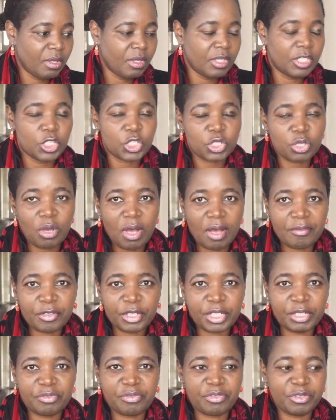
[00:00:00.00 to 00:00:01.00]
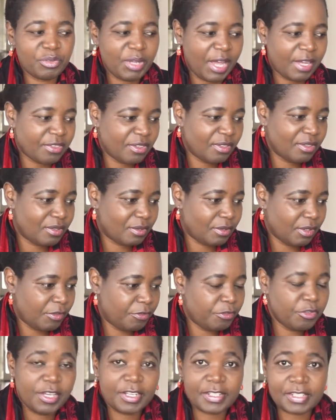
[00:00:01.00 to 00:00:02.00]
So I've got a
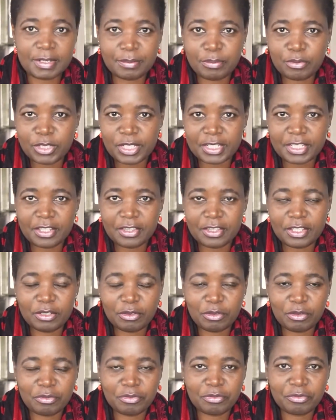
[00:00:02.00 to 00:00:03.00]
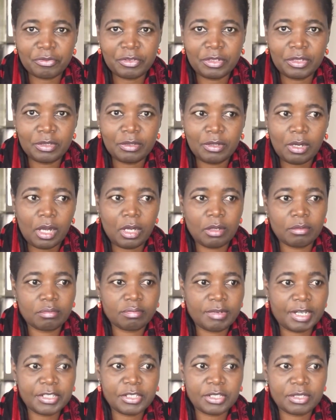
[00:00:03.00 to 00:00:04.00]
few examples I can think of
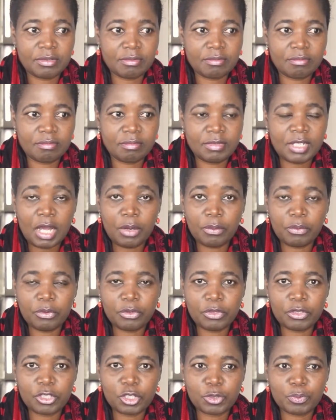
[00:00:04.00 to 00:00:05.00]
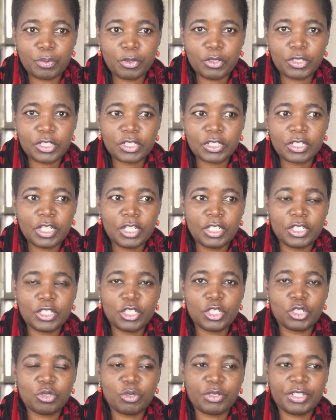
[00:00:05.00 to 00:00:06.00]
right now on the spot
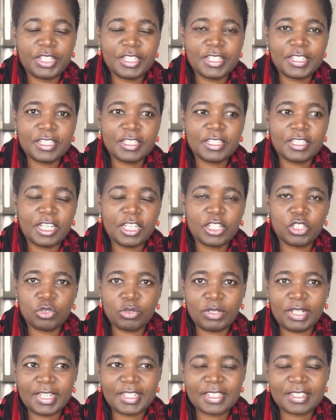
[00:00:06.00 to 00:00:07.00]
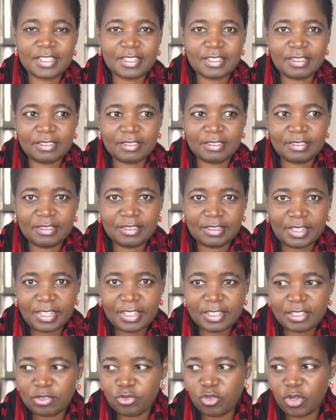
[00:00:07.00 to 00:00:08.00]
is your heating and your lighting,
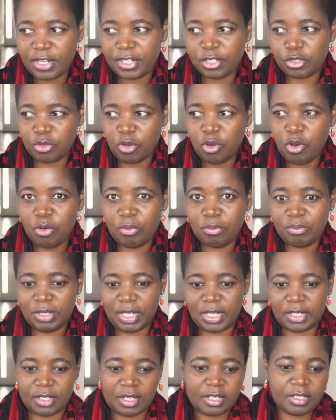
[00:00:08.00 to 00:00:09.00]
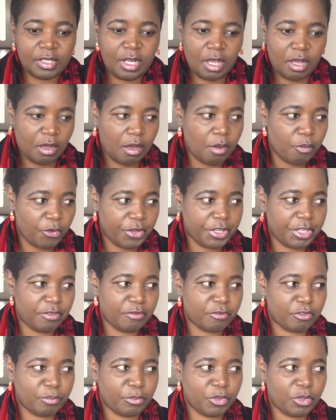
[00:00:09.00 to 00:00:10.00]
right? You are at home, like right now I'm working
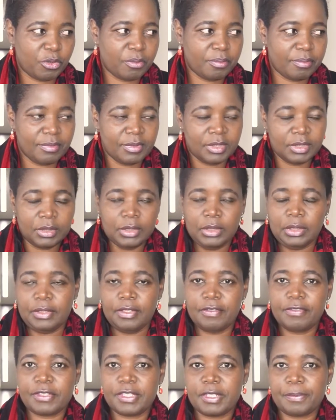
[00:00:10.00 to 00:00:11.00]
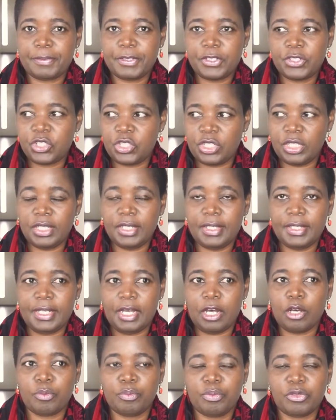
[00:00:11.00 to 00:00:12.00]
from home. If it's a bit chilly,
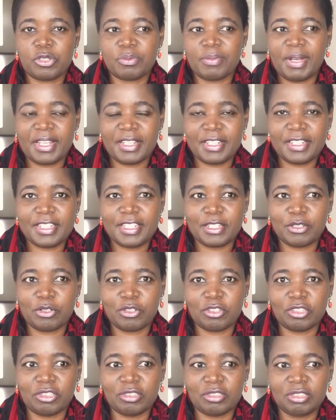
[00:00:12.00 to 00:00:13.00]
I'll put my heating on.